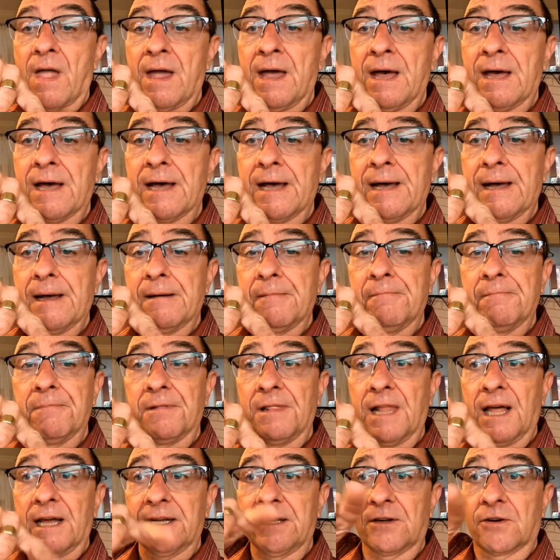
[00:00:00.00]
um,
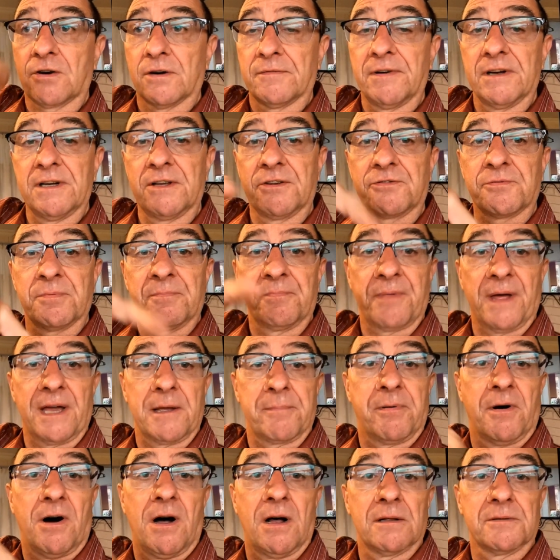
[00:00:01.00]
light covers that
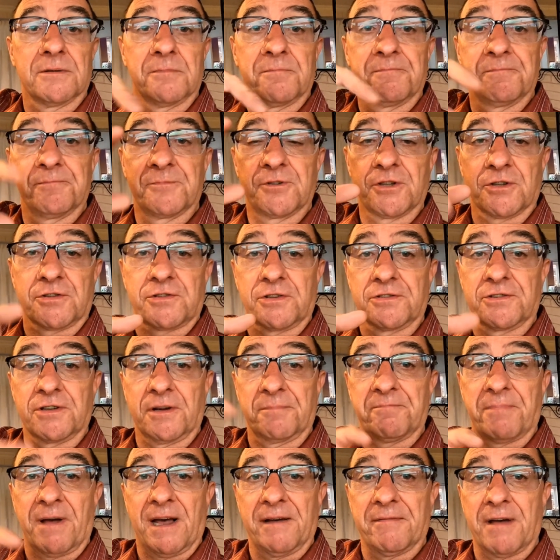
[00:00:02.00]
you put on just as
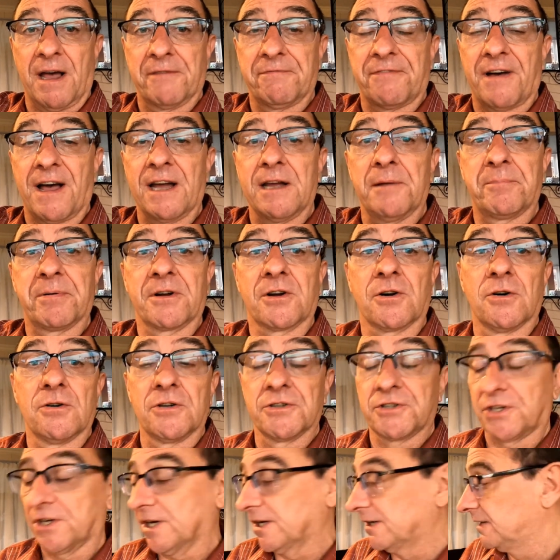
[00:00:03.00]
a, a, a fire
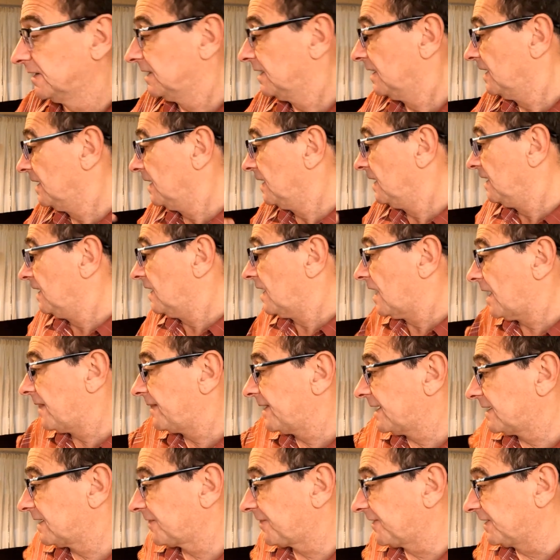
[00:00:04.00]
precaution.
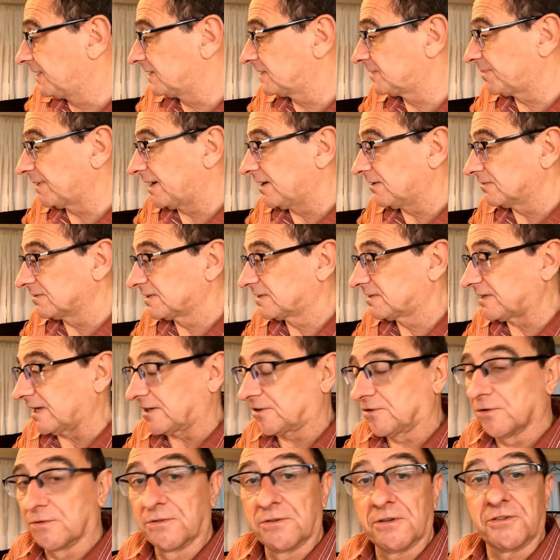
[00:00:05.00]
And then I think it's about
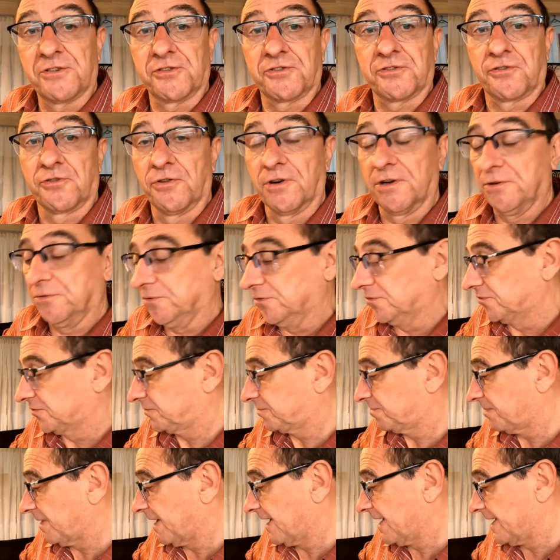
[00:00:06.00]
six hundred
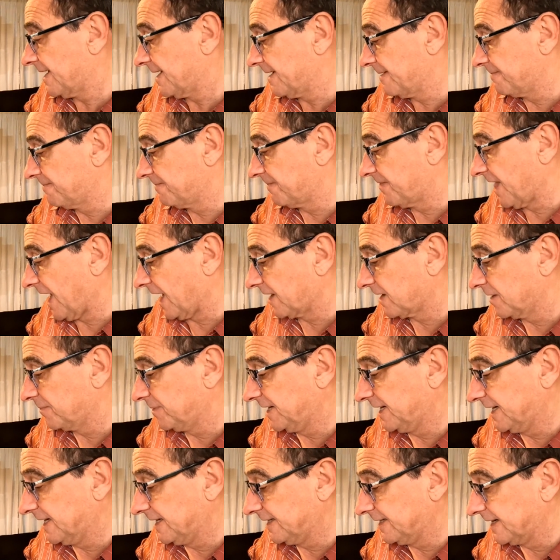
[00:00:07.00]
screws um, that are going to
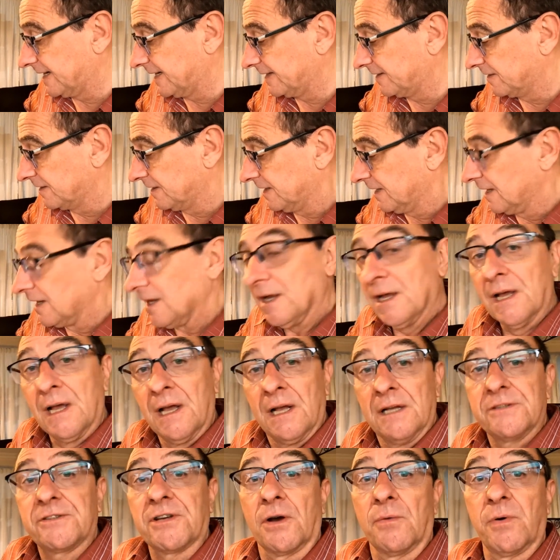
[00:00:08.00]
be needed.
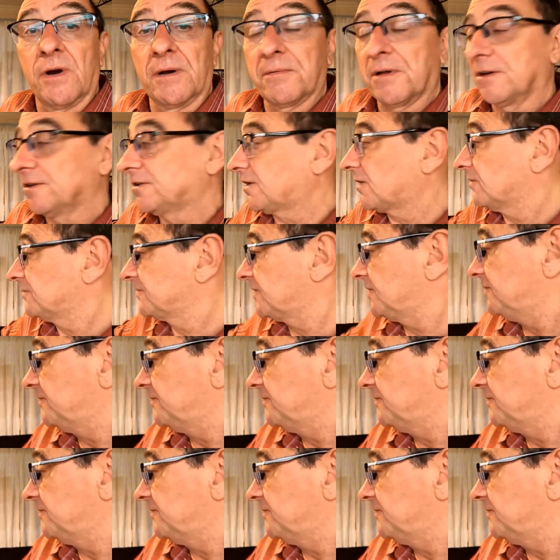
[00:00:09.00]
So what I'm going to go and